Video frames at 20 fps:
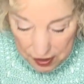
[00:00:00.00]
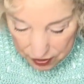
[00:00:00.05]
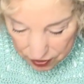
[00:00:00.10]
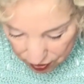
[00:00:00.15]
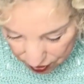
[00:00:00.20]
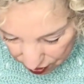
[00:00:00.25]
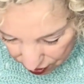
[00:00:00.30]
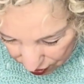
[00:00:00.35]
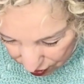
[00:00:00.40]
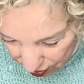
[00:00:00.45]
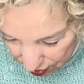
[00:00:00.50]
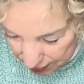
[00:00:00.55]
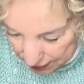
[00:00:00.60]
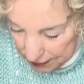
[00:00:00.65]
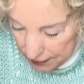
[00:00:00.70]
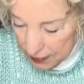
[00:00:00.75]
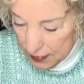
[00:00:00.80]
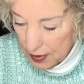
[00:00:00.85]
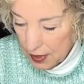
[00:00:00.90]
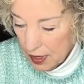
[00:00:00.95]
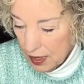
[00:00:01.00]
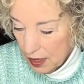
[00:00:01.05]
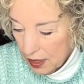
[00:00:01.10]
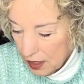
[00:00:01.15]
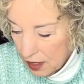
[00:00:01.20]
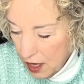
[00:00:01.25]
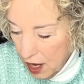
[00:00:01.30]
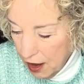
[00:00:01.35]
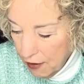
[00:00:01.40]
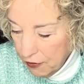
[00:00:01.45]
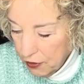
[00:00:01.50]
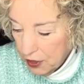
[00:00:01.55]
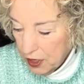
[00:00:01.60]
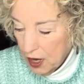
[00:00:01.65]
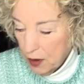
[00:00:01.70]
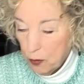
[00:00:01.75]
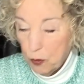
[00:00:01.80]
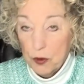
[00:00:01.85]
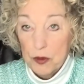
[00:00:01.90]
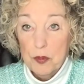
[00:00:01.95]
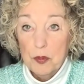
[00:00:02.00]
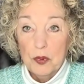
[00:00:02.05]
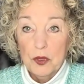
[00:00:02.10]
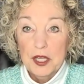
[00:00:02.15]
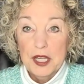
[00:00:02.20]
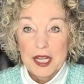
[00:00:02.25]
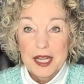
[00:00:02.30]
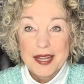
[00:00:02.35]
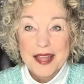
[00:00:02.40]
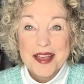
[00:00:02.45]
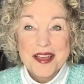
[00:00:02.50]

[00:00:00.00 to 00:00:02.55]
It's just covered up with bling.